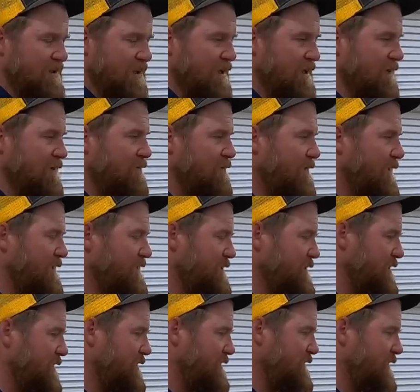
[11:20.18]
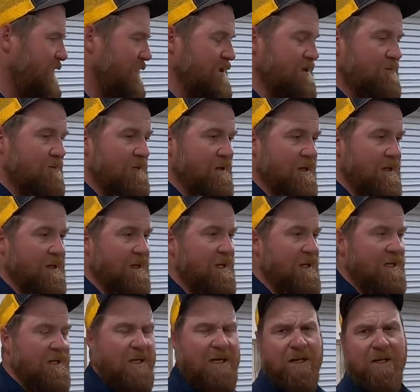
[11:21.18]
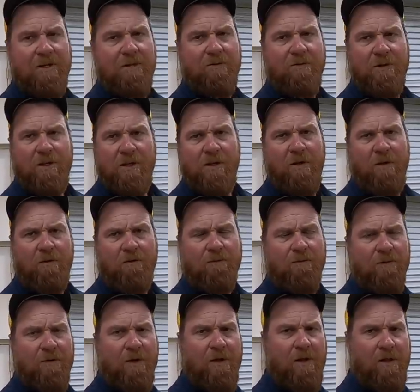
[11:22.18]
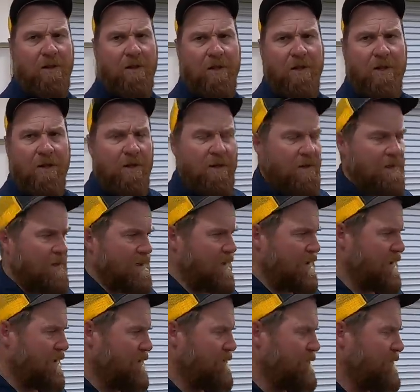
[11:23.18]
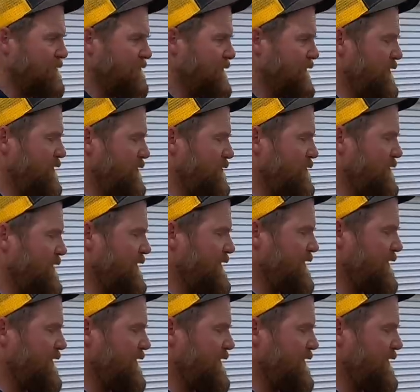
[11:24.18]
a lot of questions, and I just want to kind of do a little overall review with